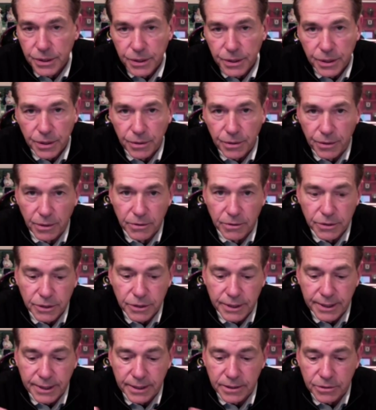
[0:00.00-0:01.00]
you know, those
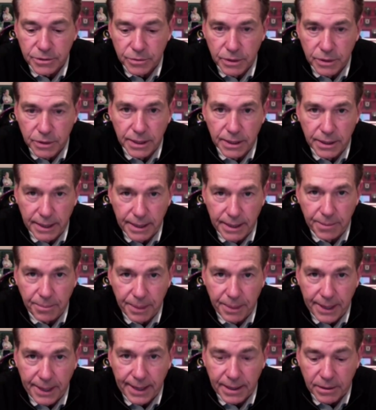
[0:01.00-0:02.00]
things really
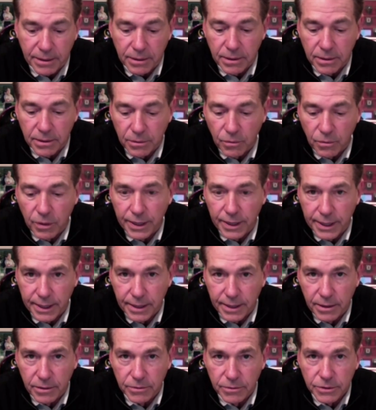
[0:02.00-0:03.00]
impact winning
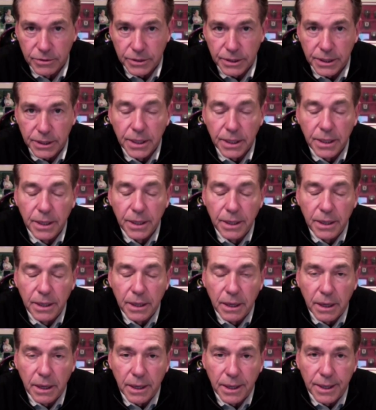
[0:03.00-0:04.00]
and losing.
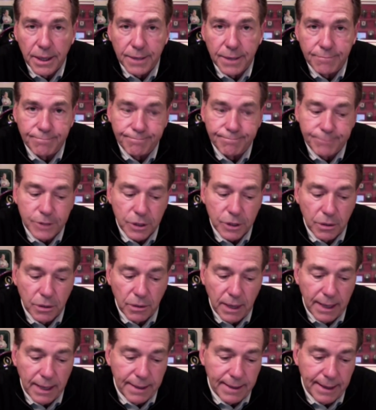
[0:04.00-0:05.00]
So
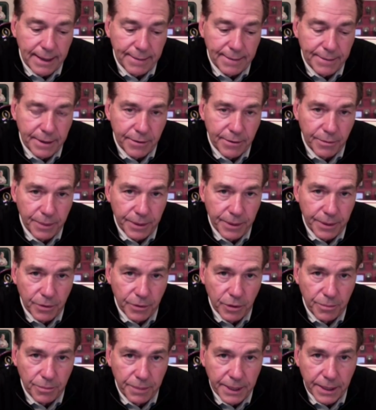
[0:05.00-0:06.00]
I've never been
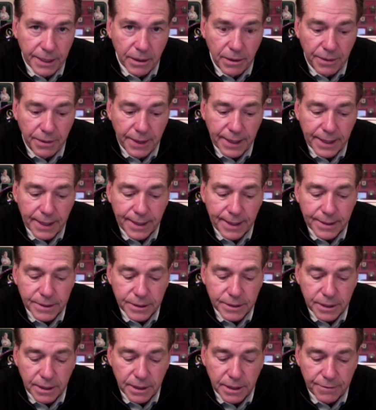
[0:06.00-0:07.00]
real big on that kind of
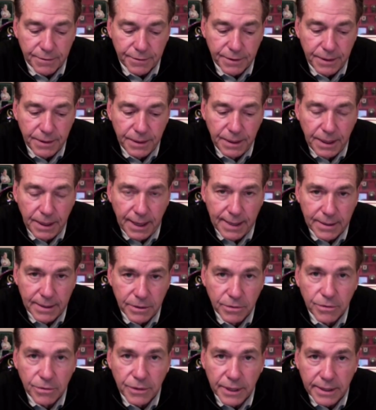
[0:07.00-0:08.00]
stuff. I
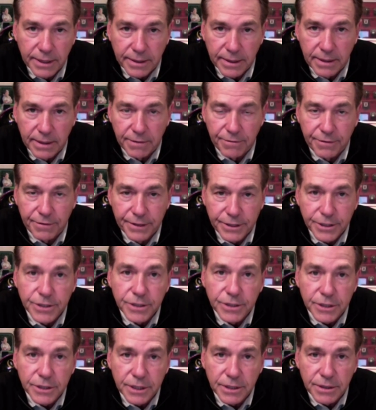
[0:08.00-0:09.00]
do think that
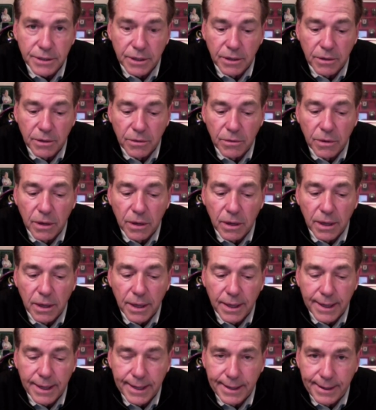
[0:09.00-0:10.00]
efficiency, though,
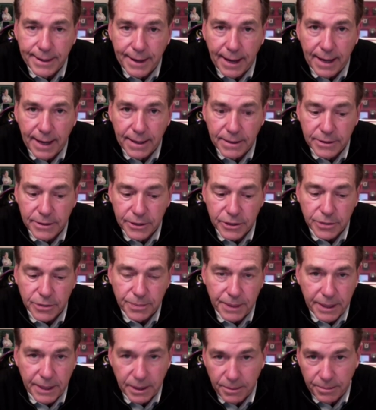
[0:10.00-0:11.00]
and not just
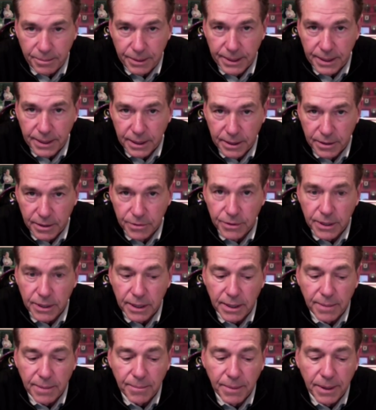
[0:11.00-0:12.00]
being a big little
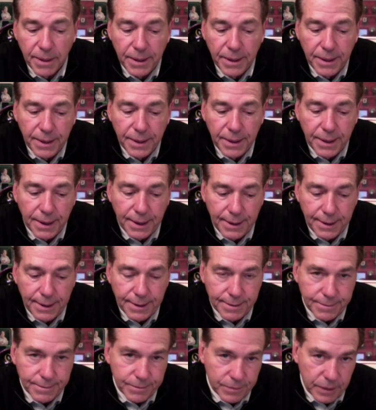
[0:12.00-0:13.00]
team,
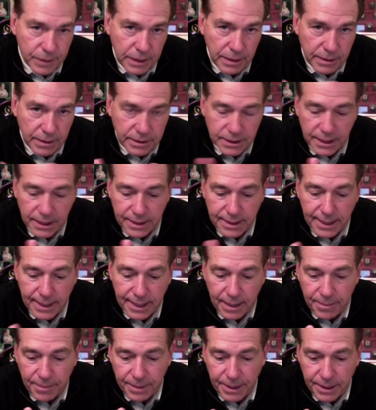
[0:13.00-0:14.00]
when I say that,
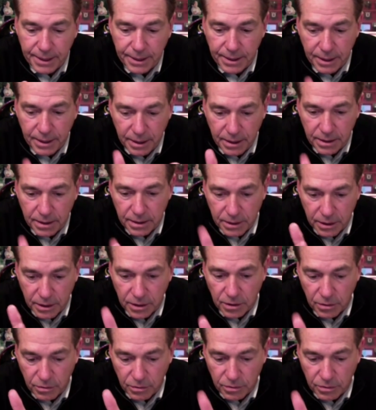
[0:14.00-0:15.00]
I mean, you
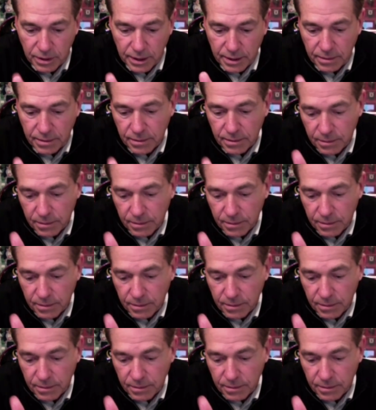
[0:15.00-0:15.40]
know, that